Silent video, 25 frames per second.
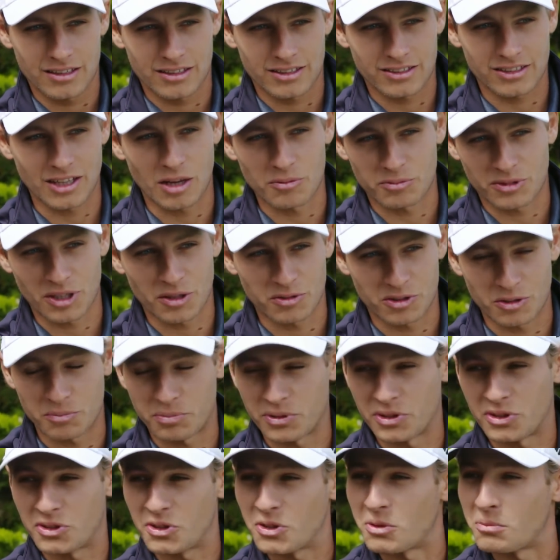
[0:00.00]
sometimes
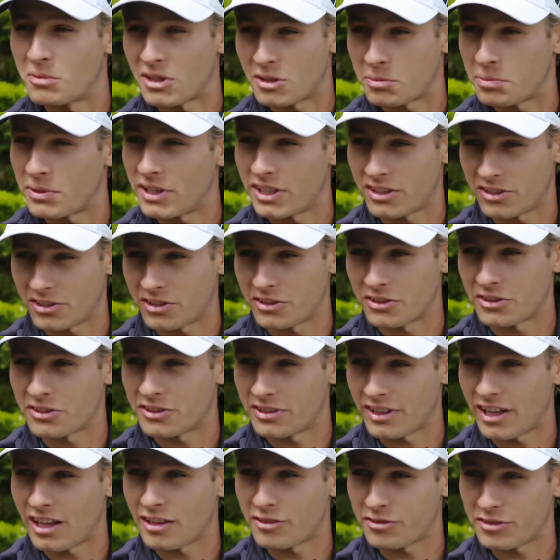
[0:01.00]
you put too much pressure on
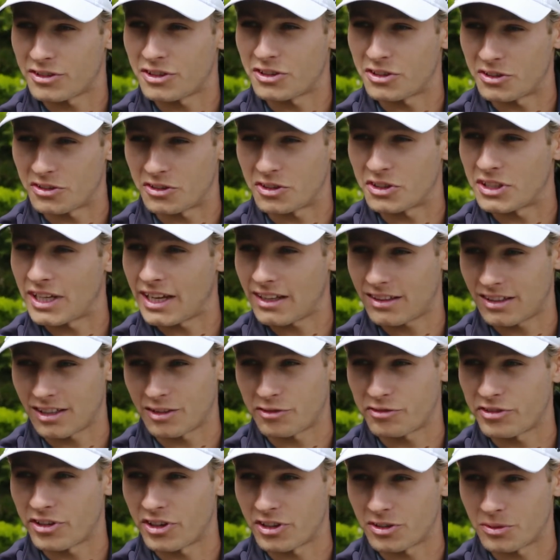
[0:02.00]
yourself to, to get
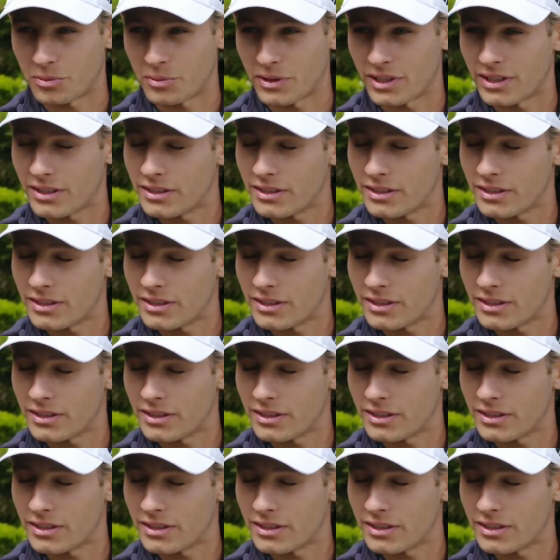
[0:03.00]
that first